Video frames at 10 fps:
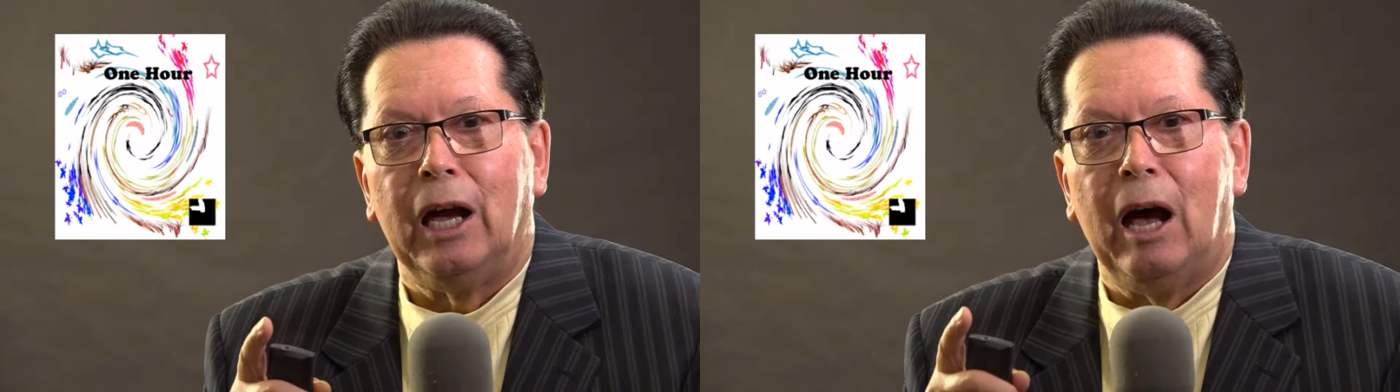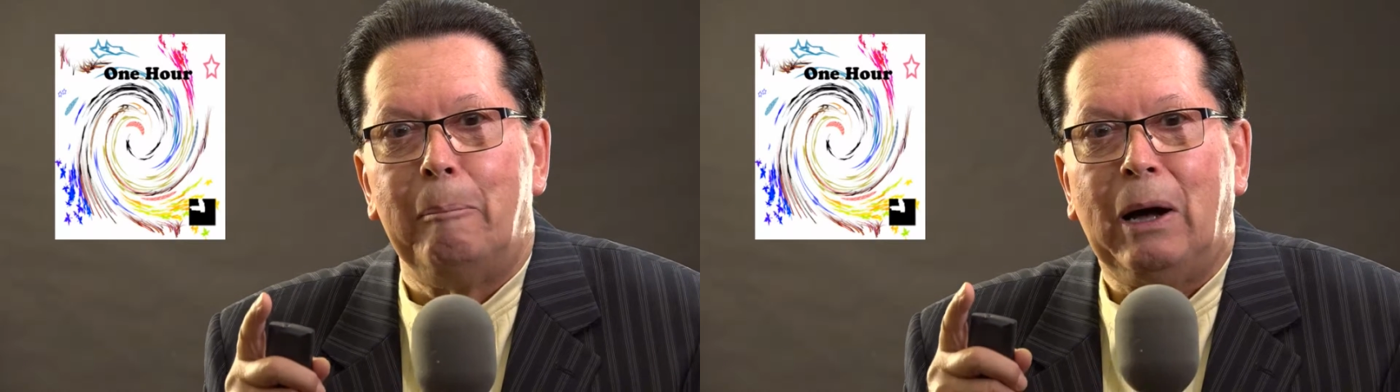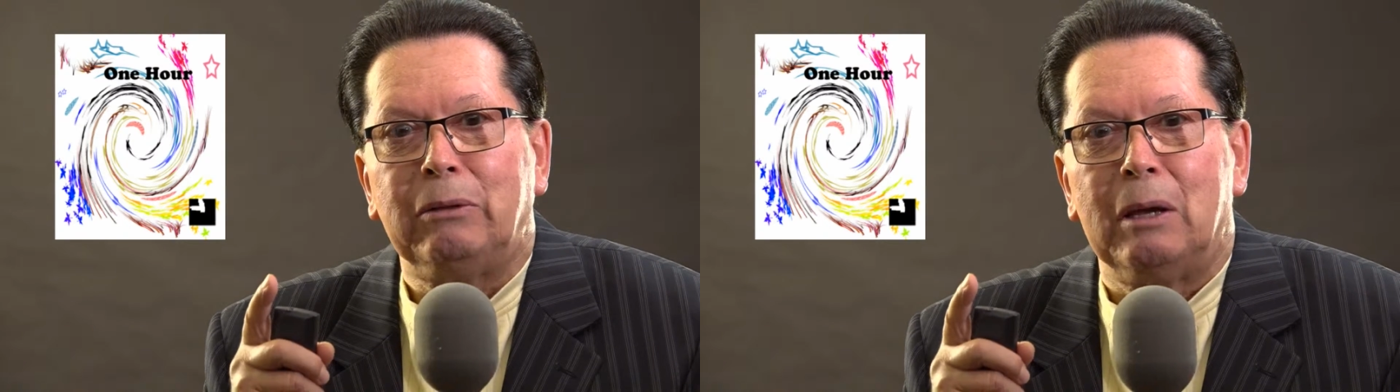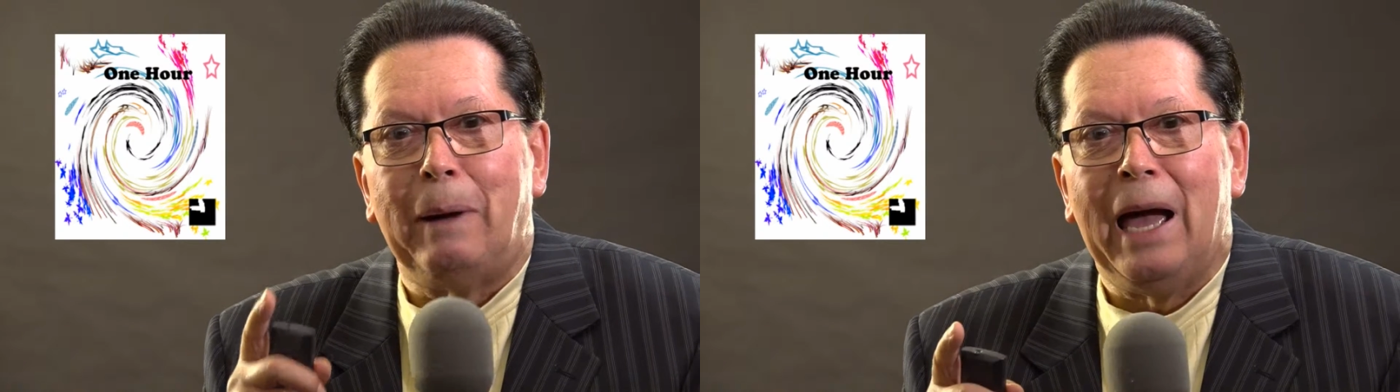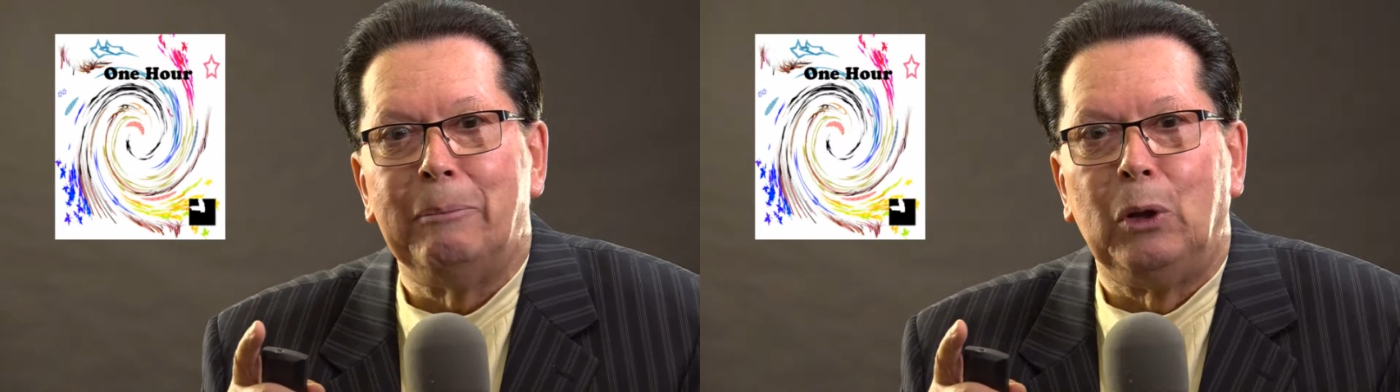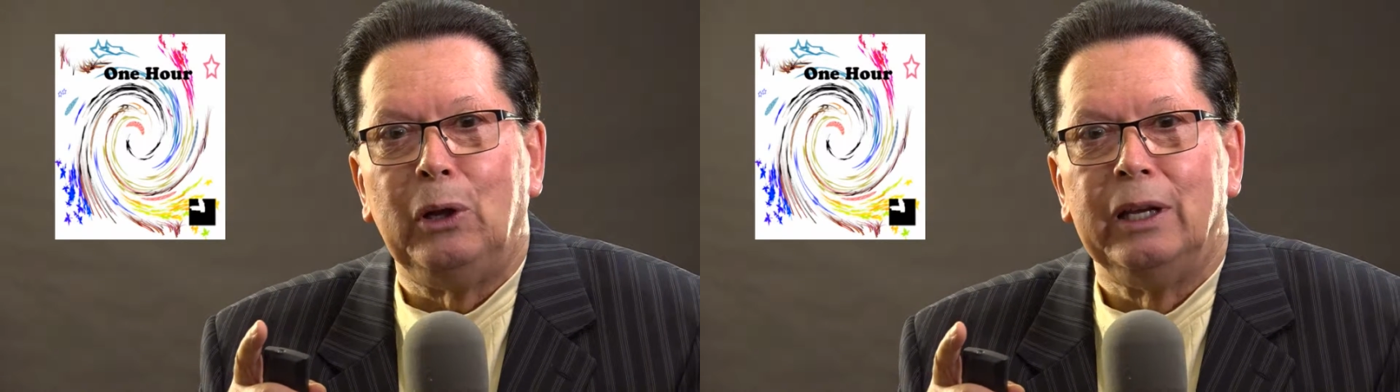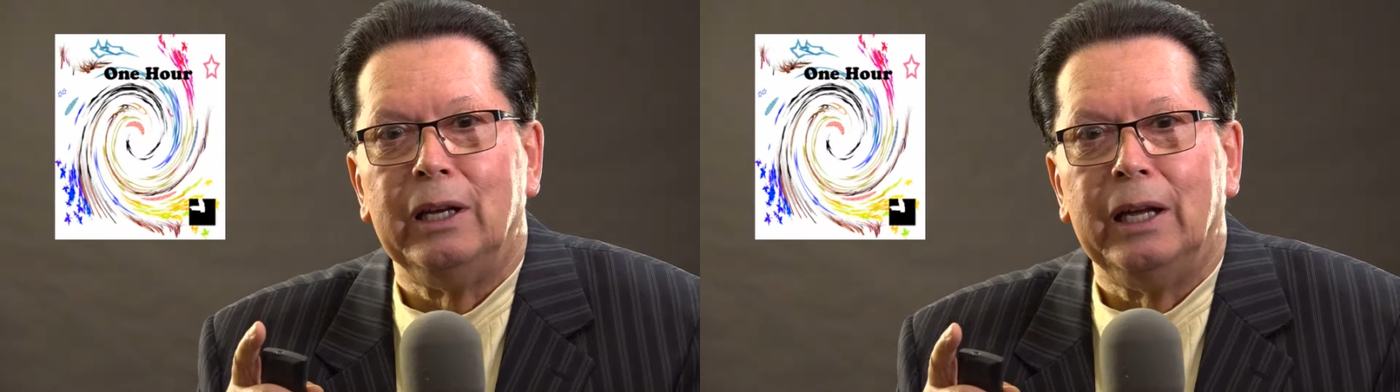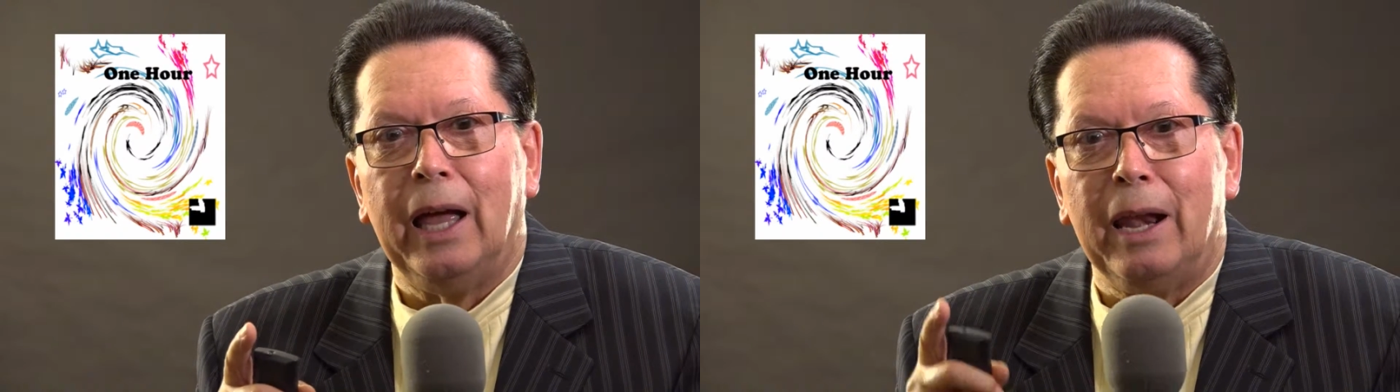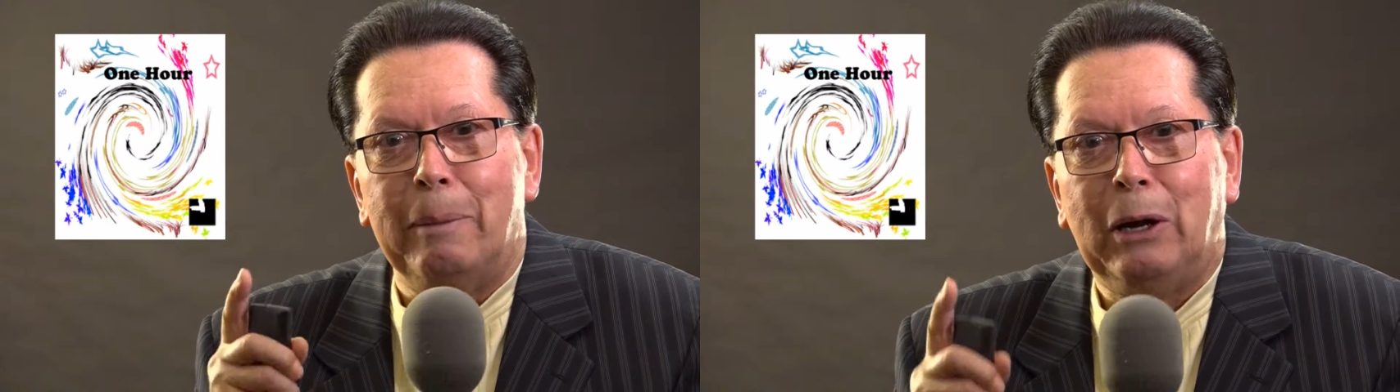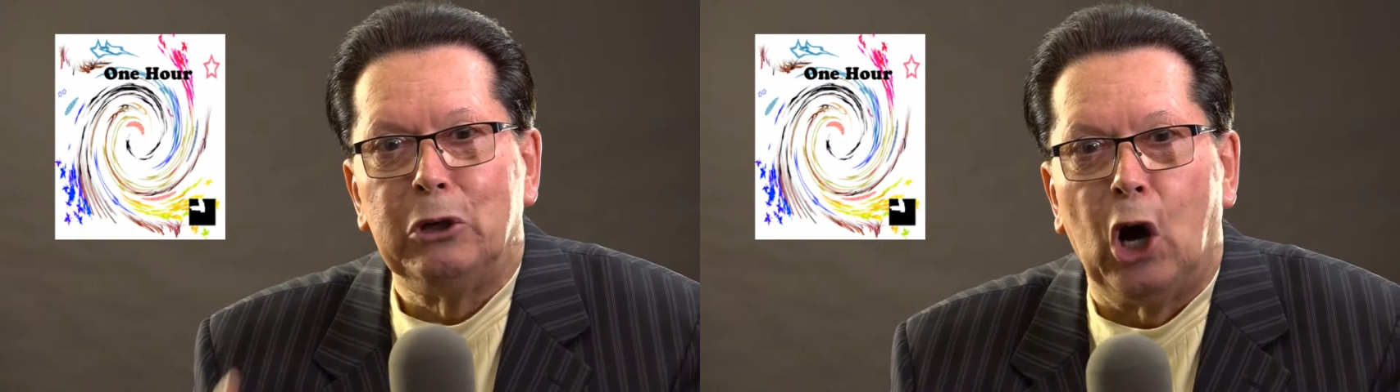about the Bible and
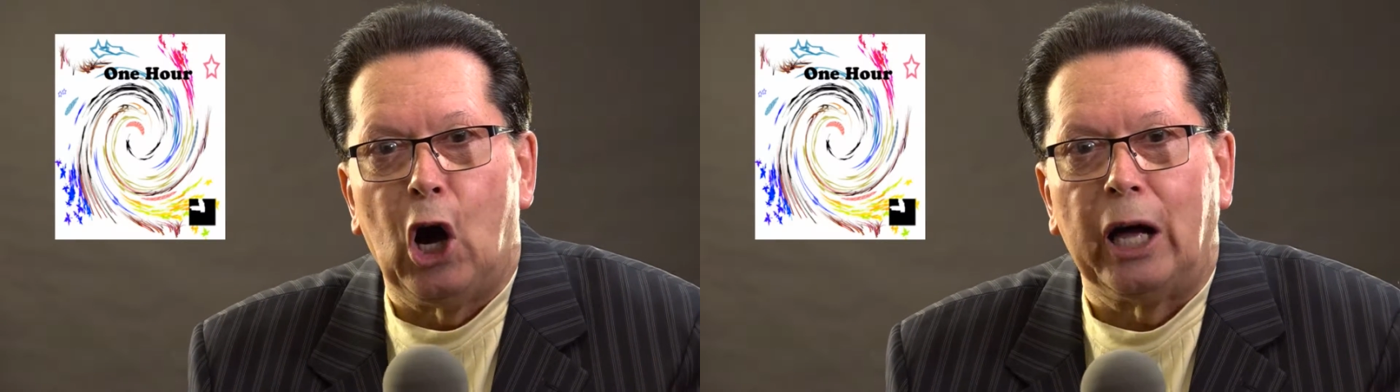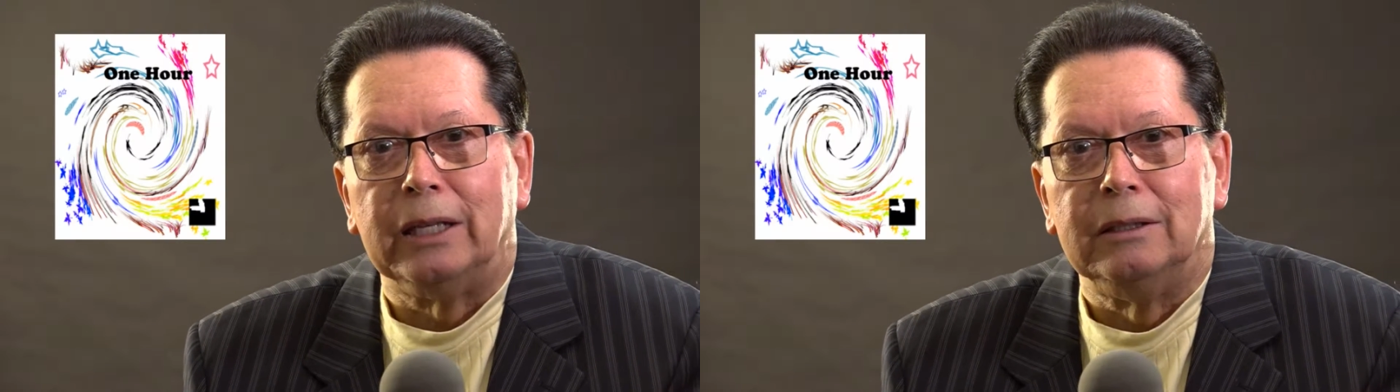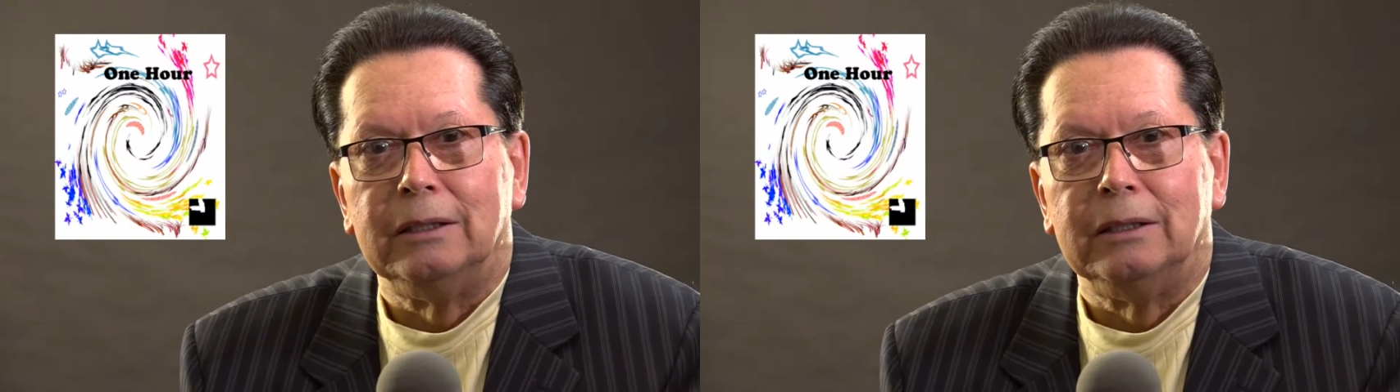about God.